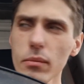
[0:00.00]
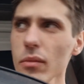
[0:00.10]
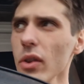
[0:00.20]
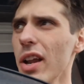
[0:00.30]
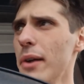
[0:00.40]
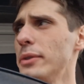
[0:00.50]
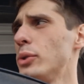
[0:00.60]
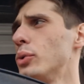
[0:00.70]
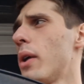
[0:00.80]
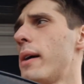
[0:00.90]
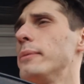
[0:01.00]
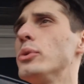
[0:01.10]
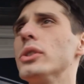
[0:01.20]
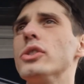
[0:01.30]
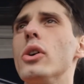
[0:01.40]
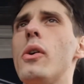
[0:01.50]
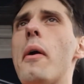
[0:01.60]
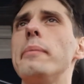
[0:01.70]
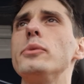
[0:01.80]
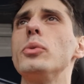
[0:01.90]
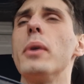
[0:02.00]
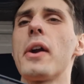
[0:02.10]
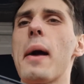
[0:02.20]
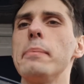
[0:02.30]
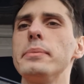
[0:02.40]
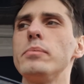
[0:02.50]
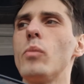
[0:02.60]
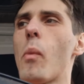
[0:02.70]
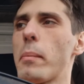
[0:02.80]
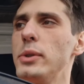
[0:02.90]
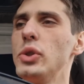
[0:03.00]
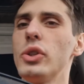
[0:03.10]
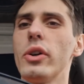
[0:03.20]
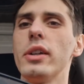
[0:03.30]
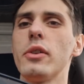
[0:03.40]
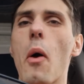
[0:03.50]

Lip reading: Then I went to a store to park up, use toilet,